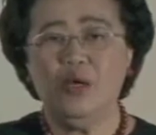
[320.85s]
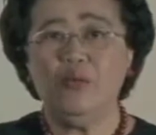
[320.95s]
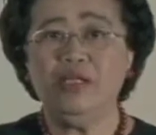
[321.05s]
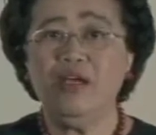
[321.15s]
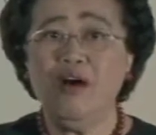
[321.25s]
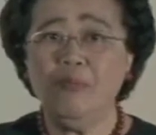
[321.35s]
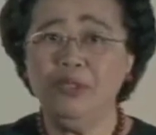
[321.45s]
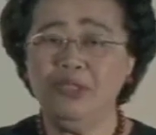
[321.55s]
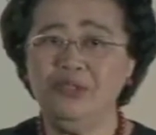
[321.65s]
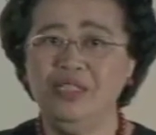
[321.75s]
with the
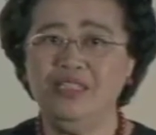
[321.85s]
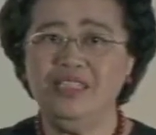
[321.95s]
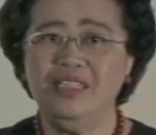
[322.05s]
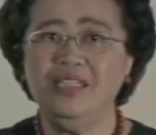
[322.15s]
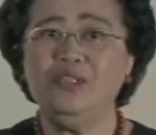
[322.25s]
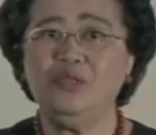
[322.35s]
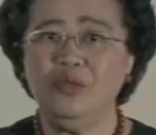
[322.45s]
opportunity to